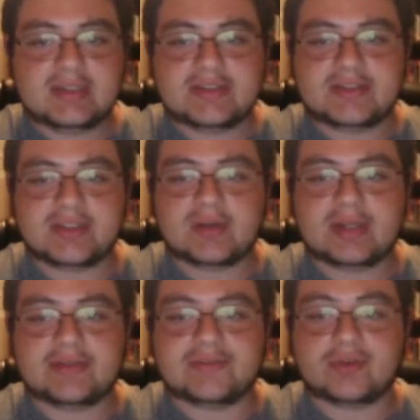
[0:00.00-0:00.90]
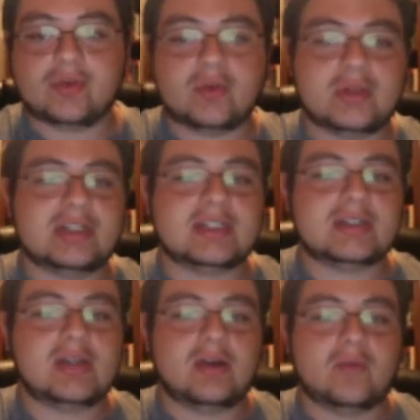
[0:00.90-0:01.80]
So if you're dual
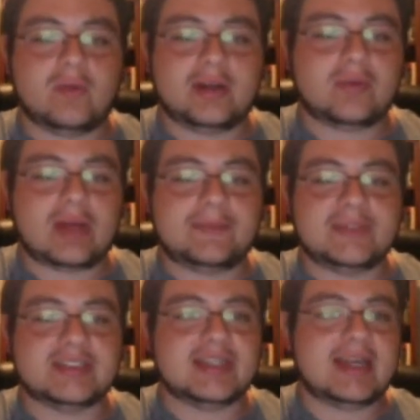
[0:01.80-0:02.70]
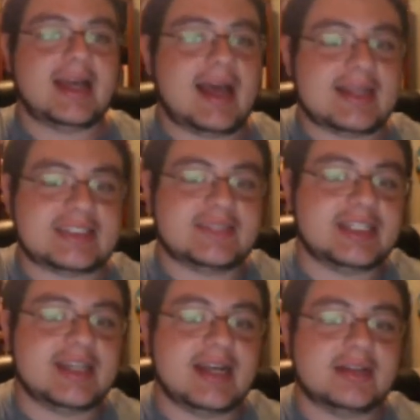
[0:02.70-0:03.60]
wielding, one of the weapons has to
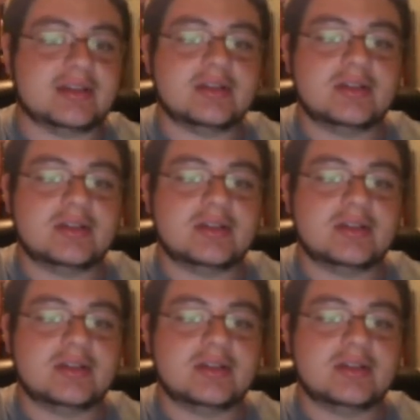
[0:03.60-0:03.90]
be a dagger,